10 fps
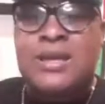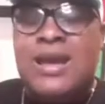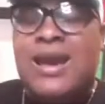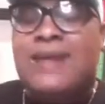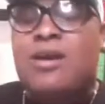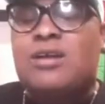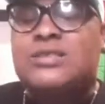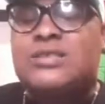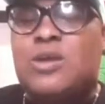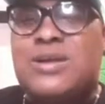And I
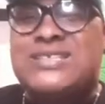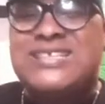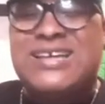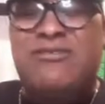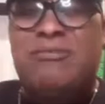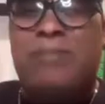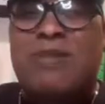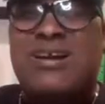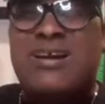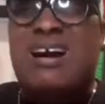also want to give
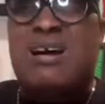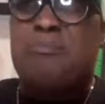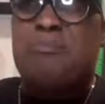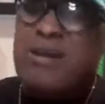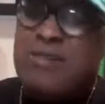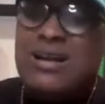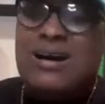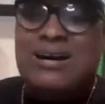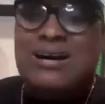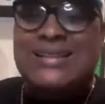Barella,
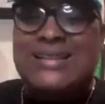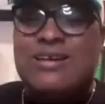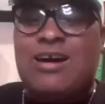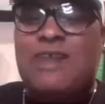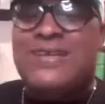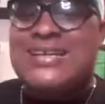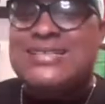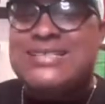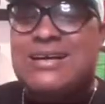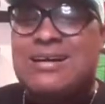I think of
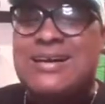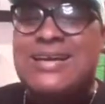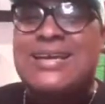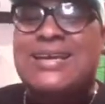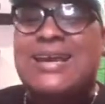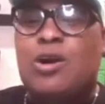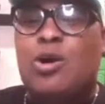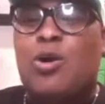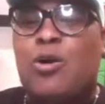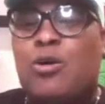Inter. He had a
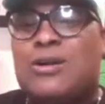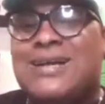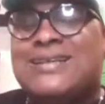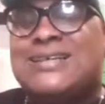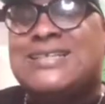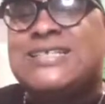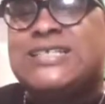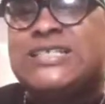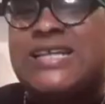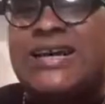goal and an assist
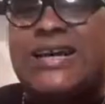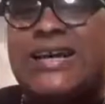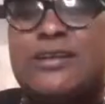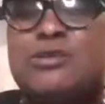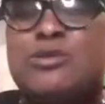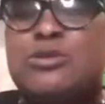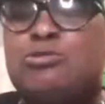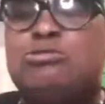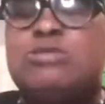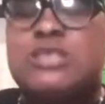today in the
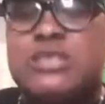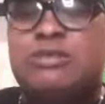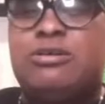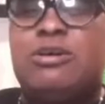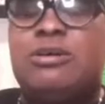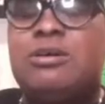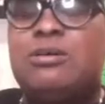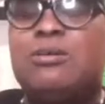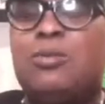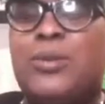2-0
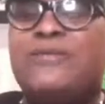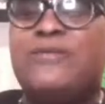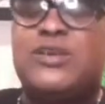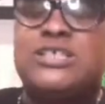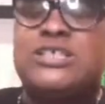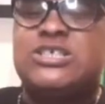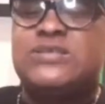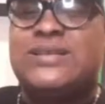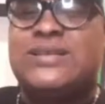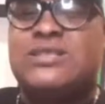win versus
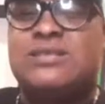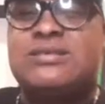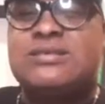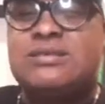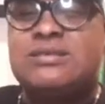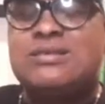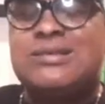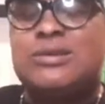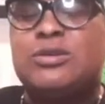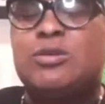Juventus.
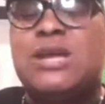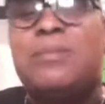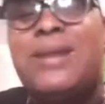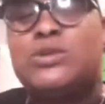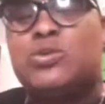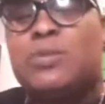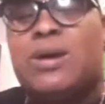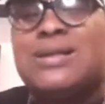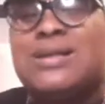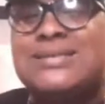So those are my two
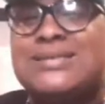ballers.